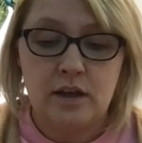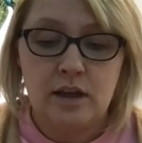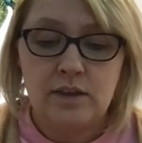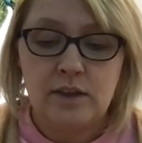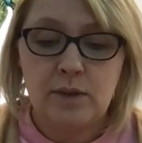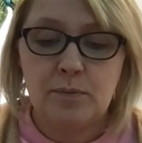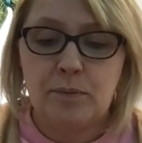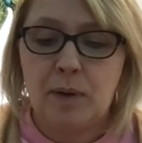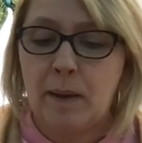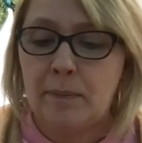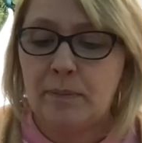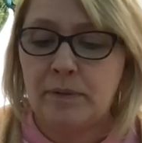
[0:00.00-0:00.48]

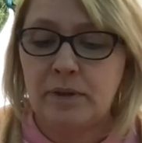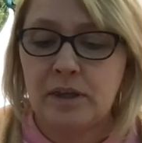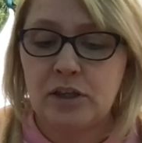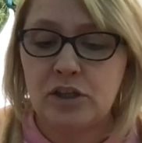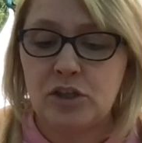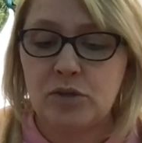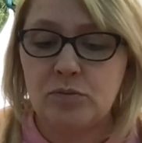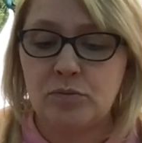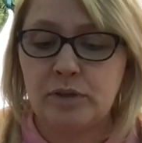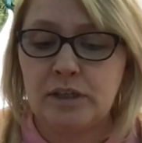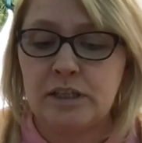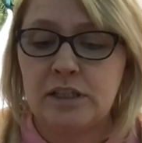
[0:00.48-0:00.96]
the
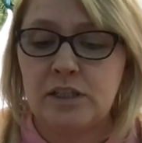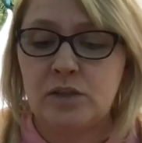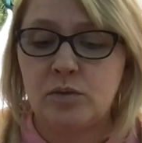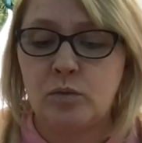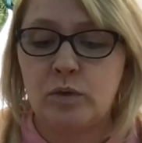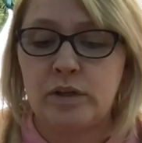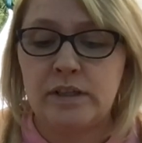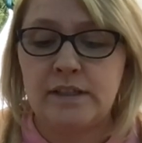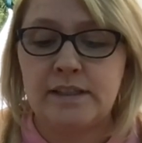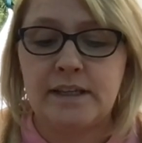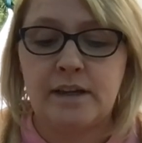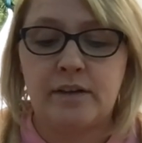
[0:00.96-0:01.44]
population police
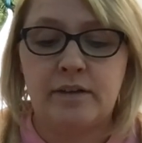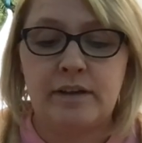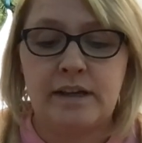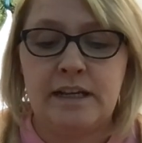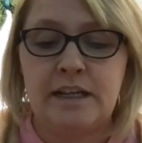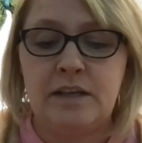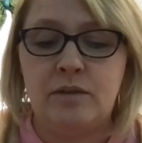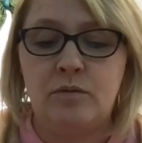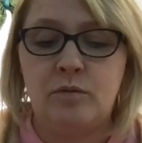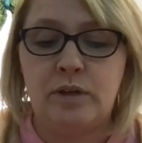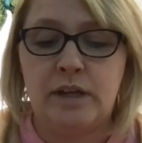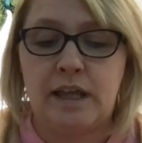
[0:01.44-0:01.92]
wouldn't tell
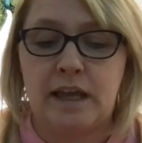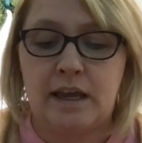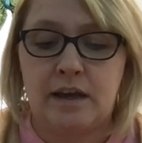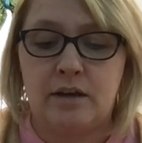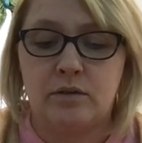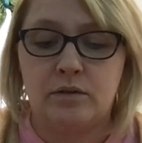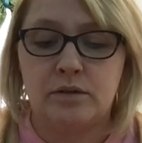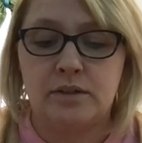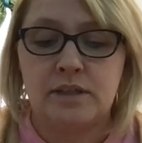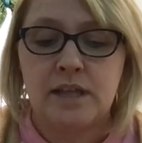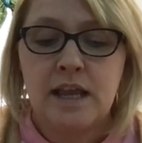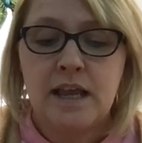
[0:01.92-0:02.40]
anyone
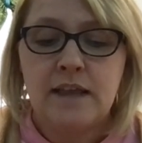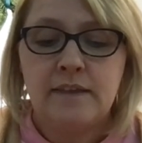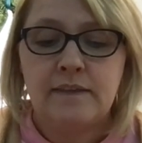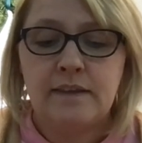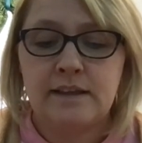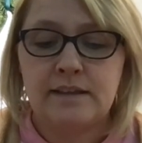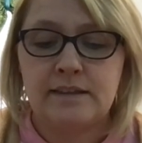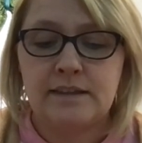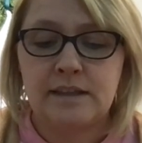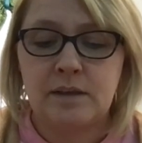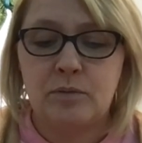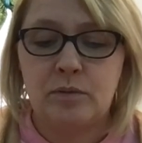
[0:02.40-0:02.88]
else
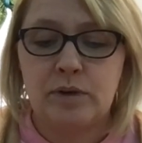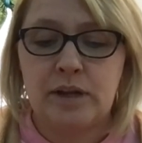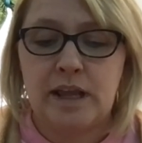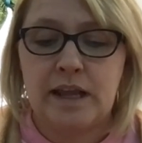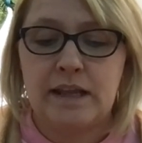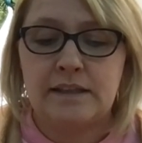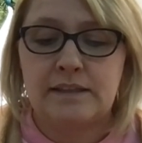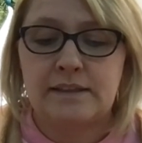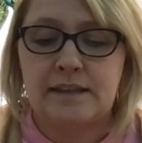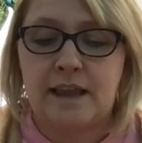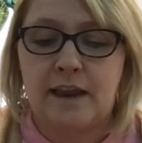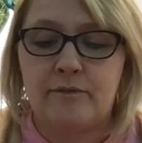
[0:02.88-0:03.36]
that someone had
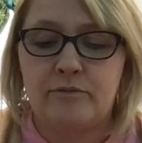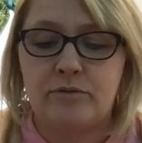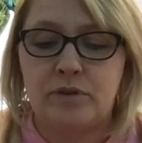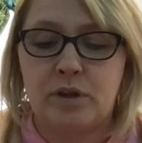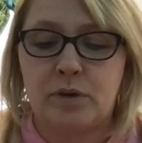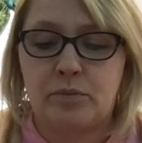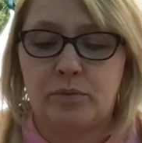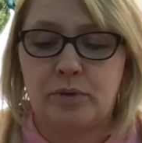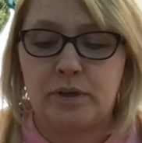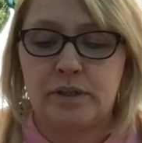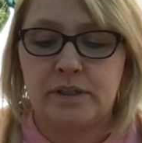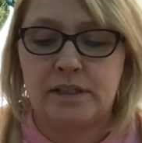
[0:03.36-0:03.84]
escaped from their
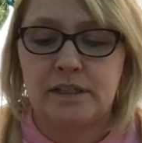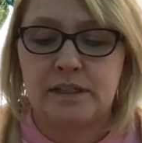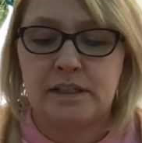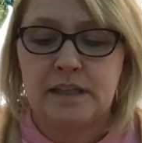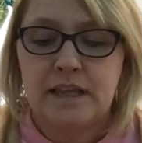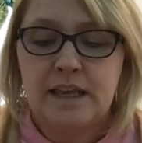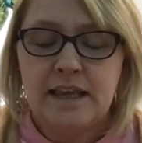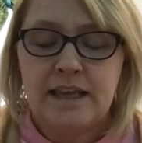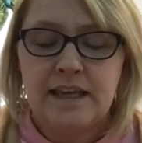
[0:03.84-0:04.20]
prison.